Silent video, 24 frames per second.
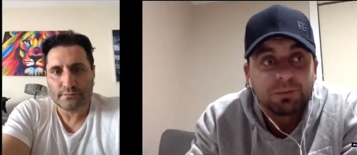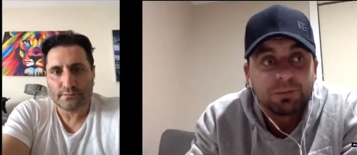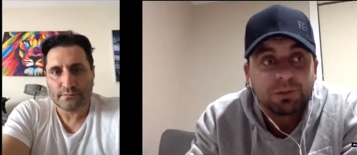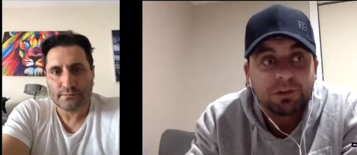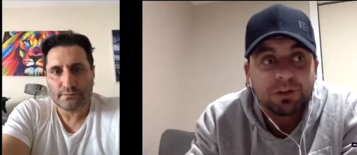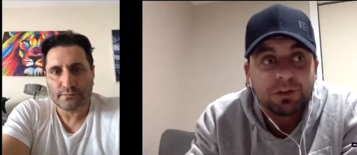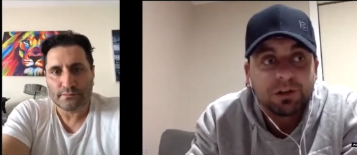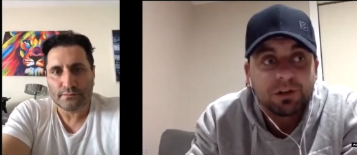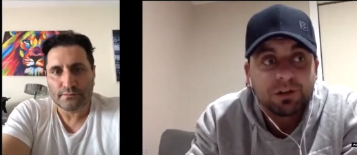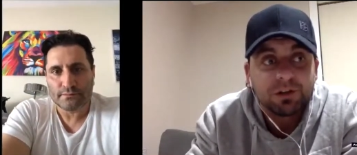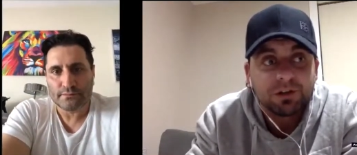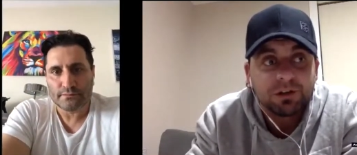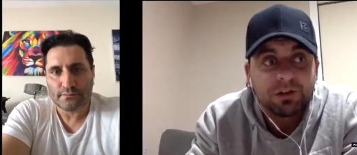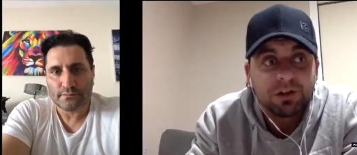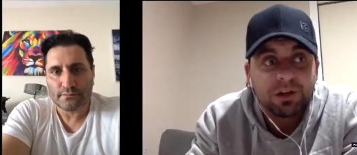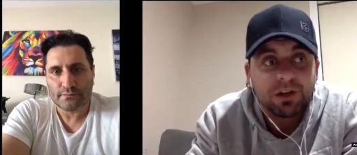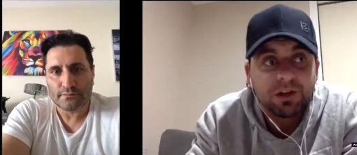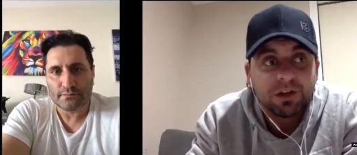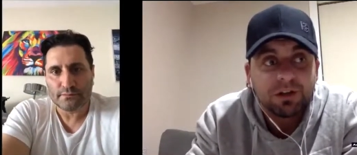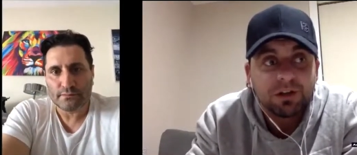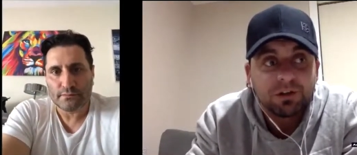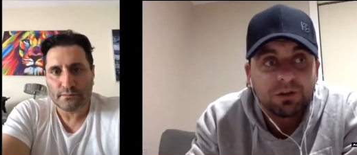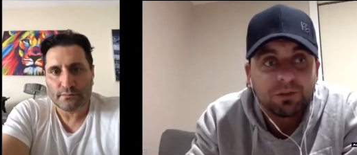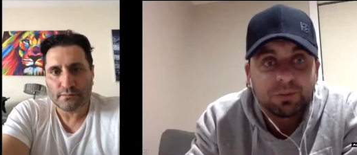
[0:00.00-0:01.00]
Speaker 1: But at the end of the
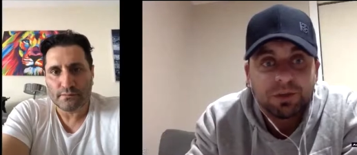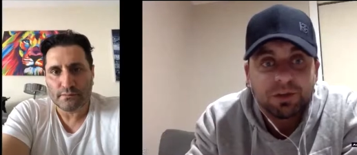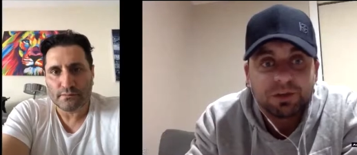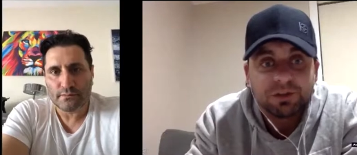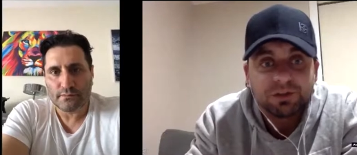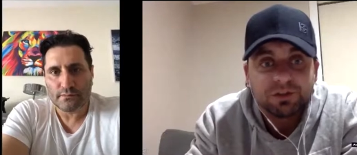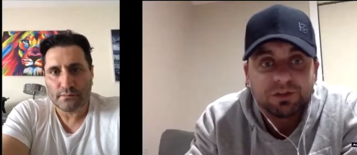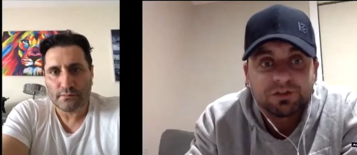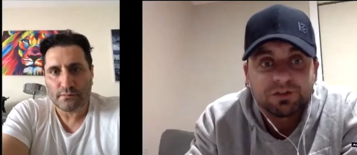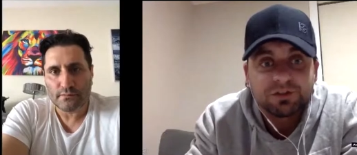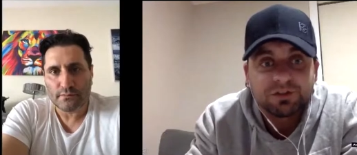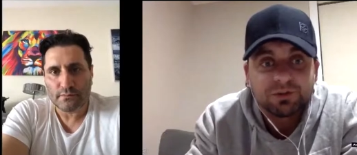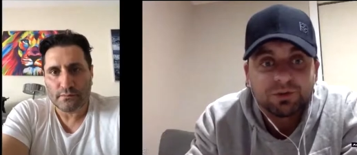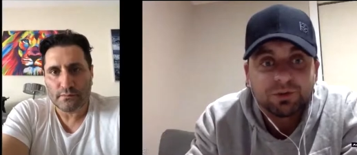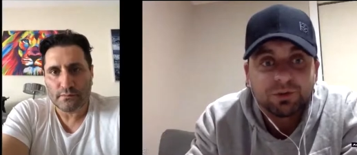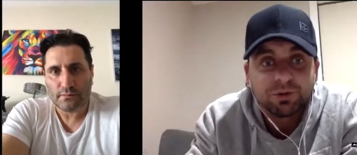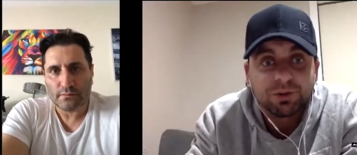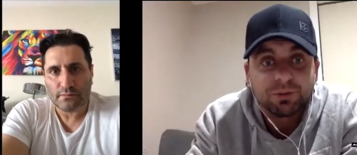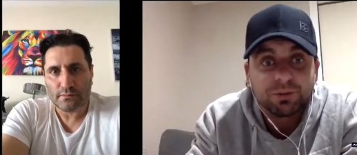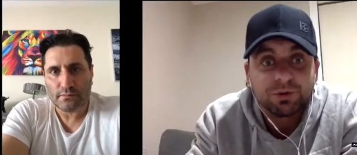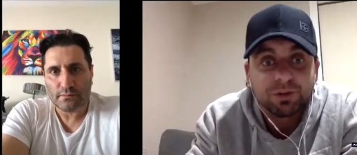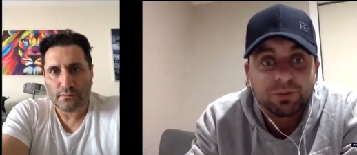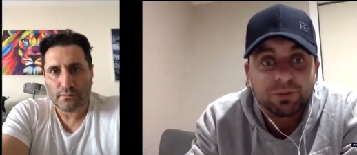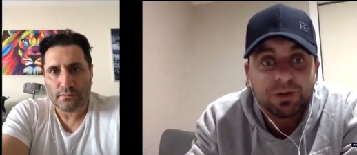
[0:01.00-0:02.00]
day, your passions are still
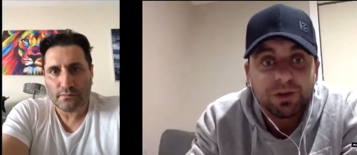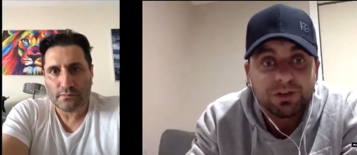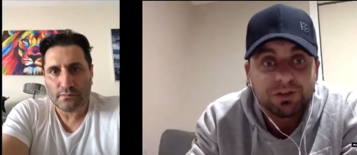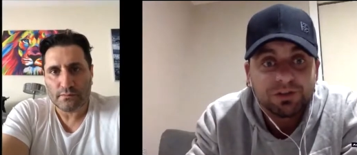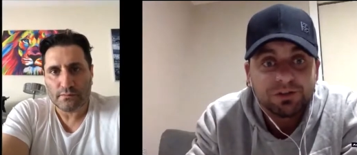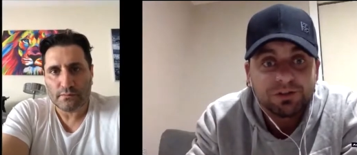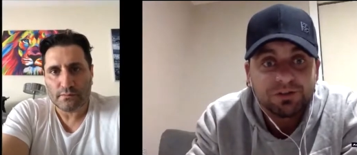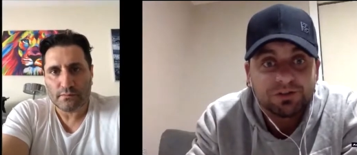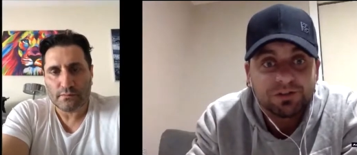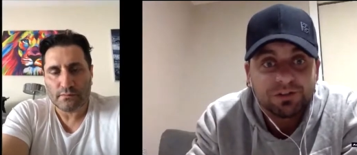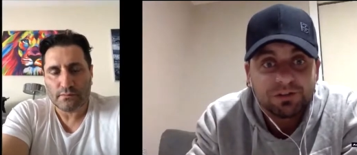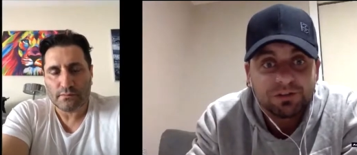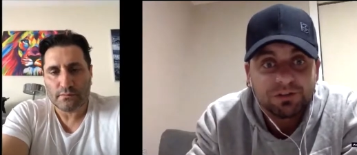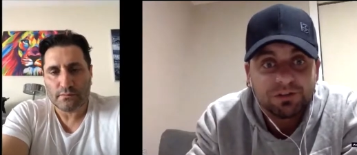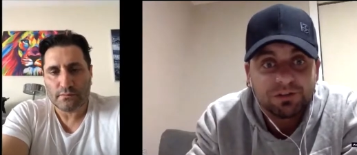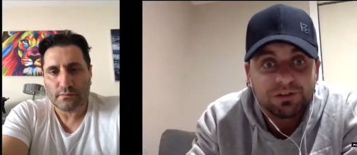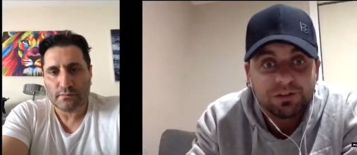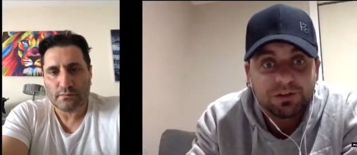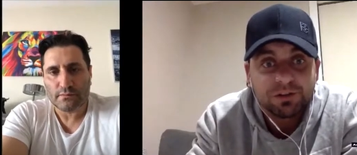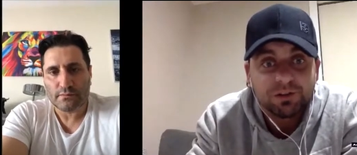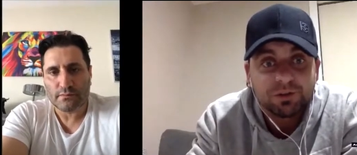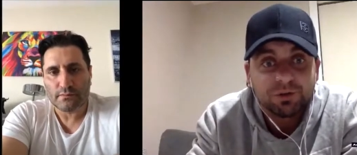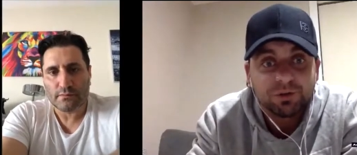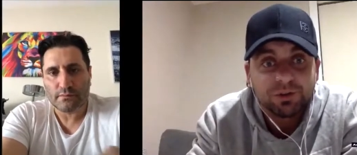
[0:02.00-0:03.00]
going to be your passions, and
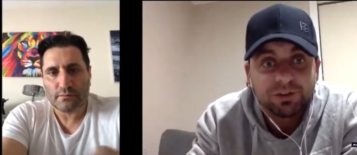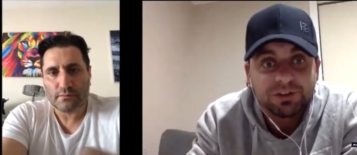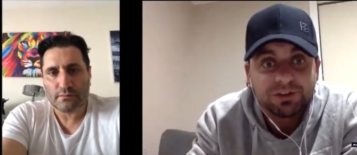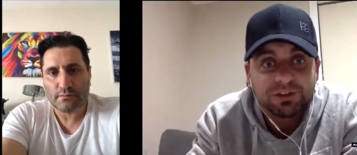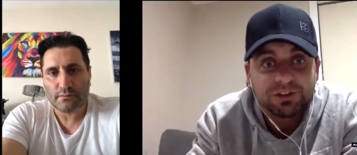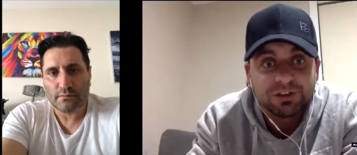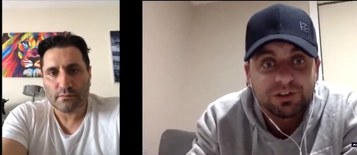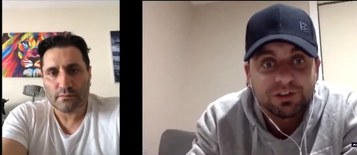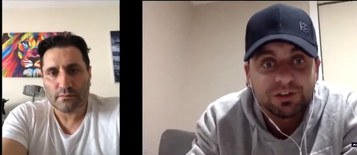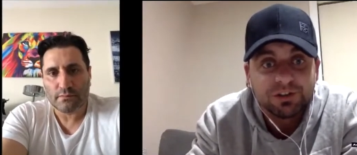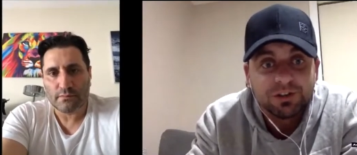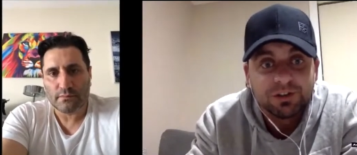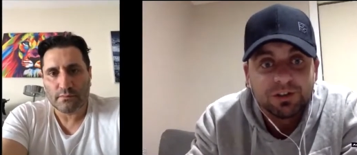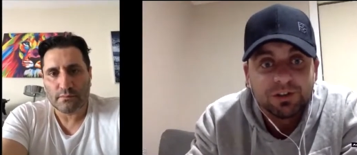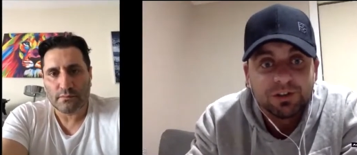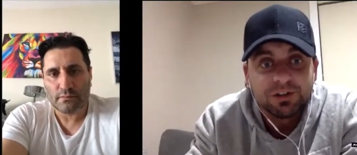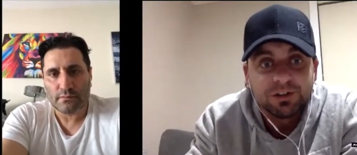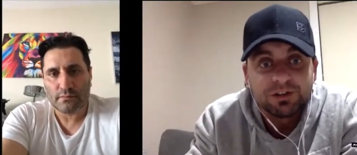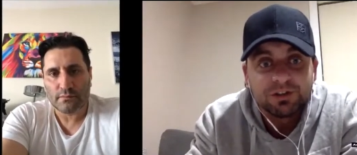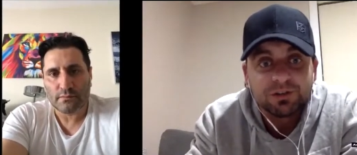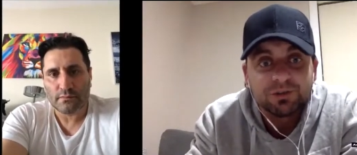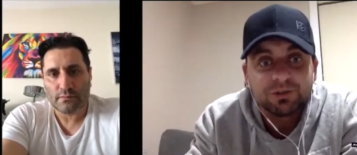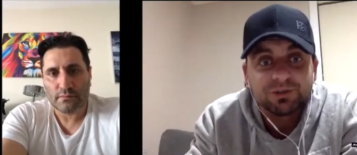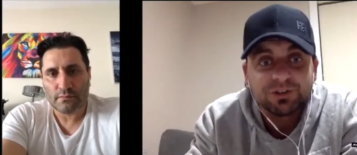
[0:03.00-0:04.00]
they're always going to
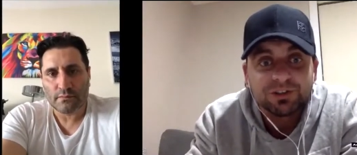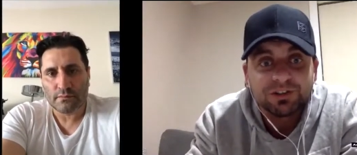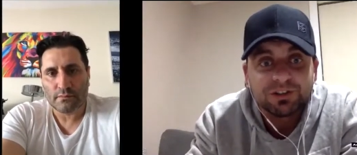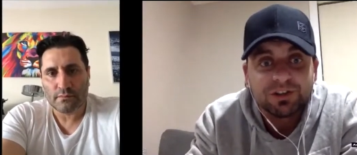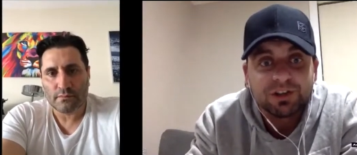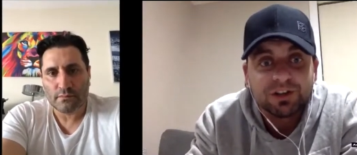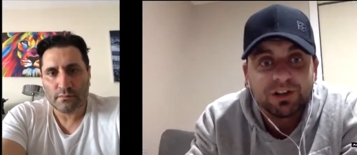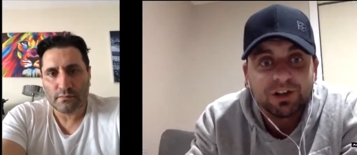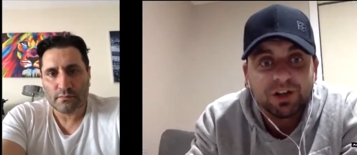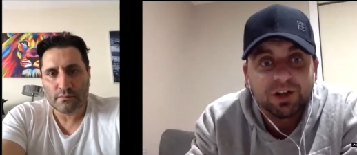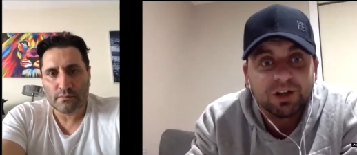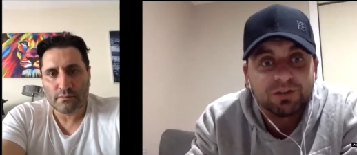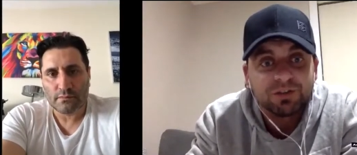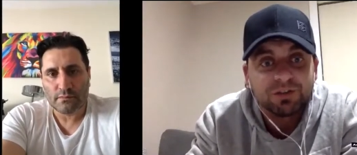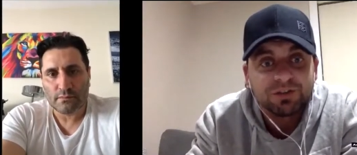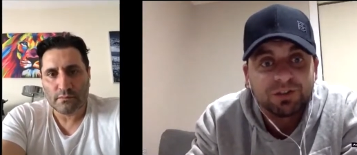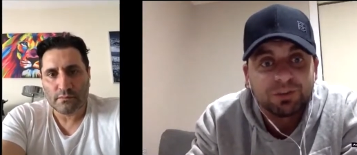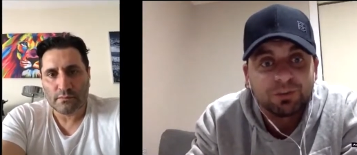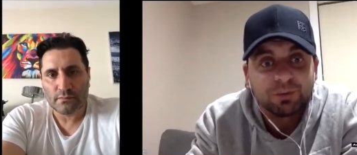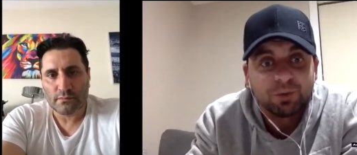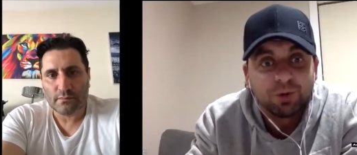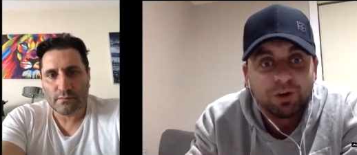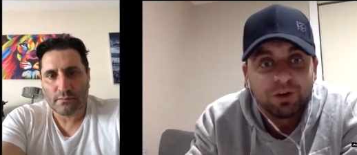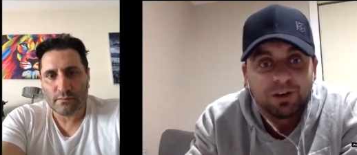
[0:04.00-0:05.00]
they're always going to take over
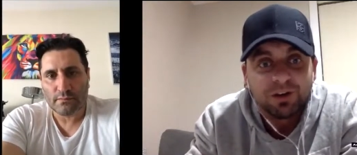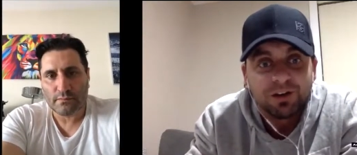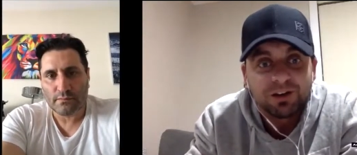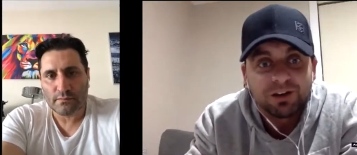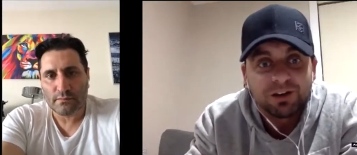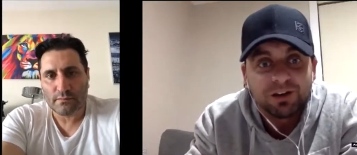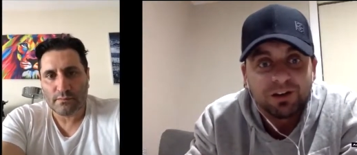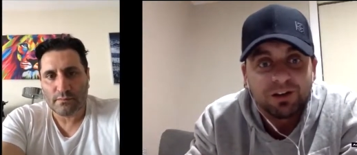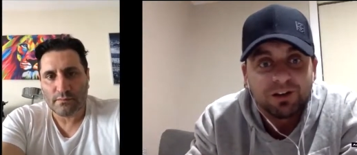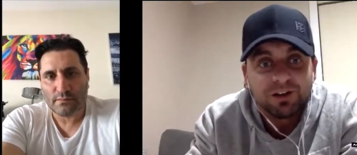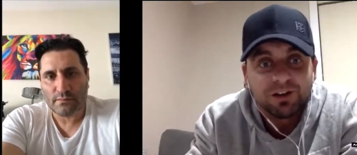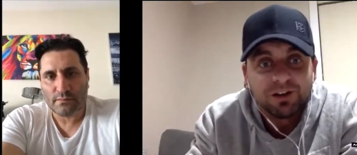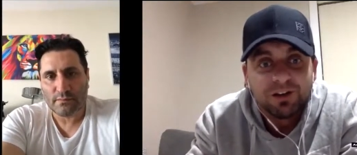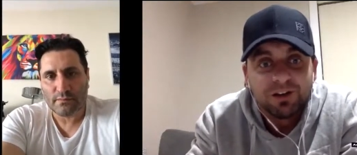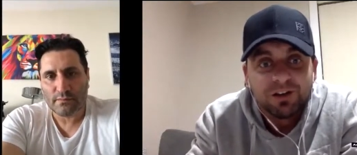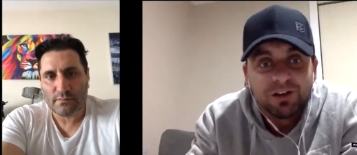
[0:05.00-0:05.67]
somewhat, aren't they?